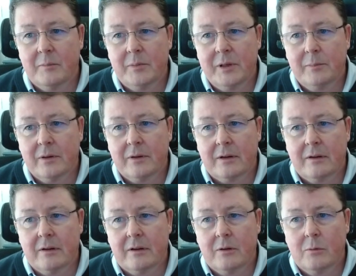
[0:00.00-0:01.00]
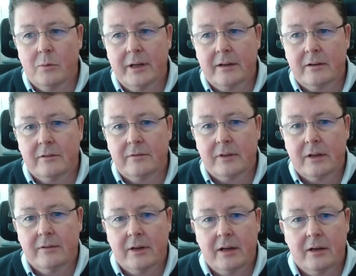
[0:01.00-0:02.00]
of people are aware
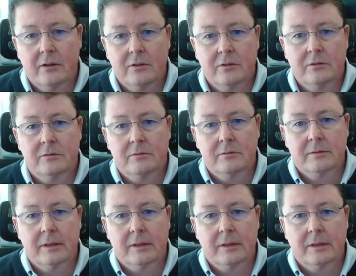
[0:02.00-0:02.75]
of how